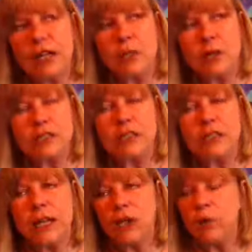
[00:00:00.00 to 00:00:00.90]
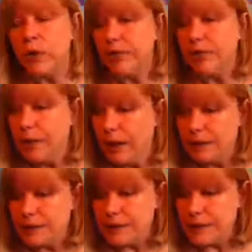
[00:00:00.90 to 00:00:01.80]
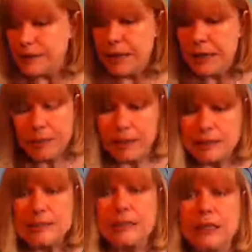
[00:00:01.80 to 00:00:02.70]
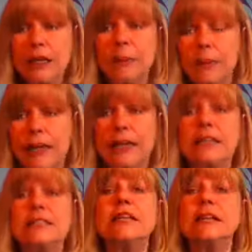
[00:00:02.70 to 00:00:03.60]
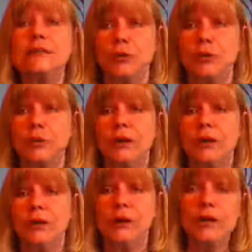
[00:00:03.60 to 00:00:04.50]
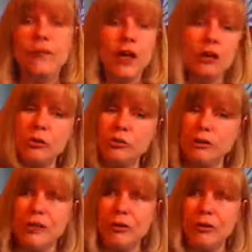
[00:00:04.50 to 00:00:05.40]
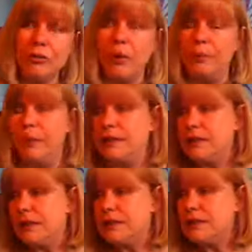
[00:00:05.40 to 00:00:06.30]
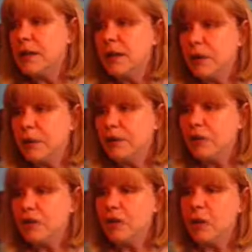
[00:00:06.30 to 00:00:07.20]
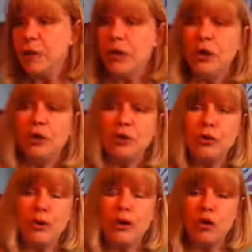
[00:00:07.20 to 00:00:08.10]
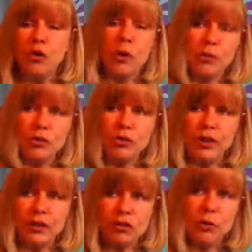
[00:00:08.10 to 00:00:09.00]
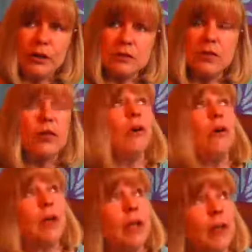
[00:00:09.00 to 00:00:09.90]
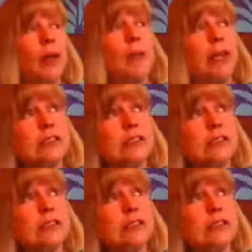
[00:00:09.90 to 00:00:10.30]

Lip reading: wasn't liking one of the policies because it didn't make any sense to me. And I've got a low standard of what makes sense. I mean, if you tell me greed and corruption, that's the reason, I'll think, oh yeah, that makes